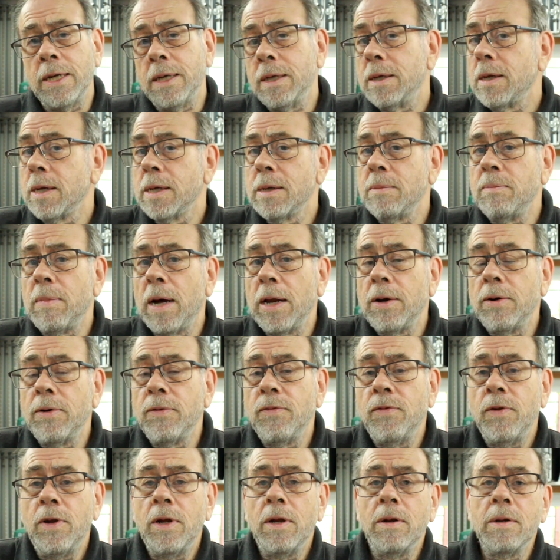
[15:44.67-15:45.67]
it doesn't matter
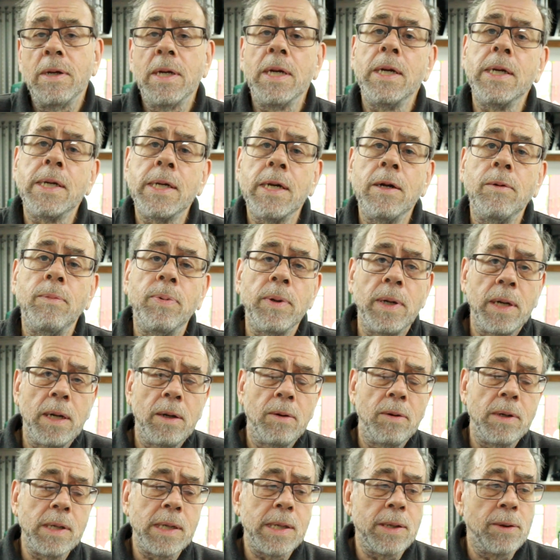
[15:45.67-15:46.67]
if you're using super
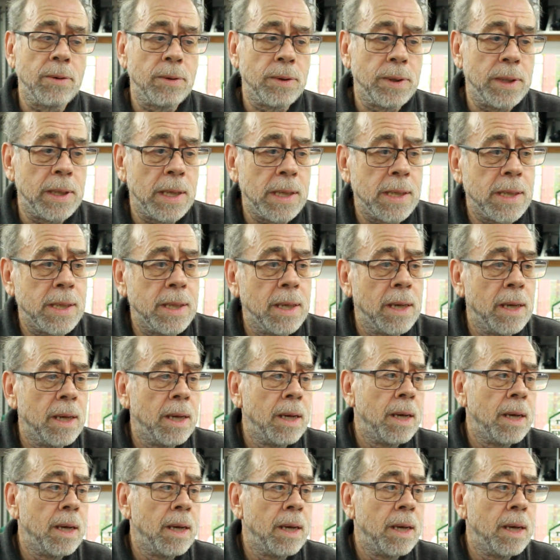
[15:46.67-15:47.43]
glue and sawdust,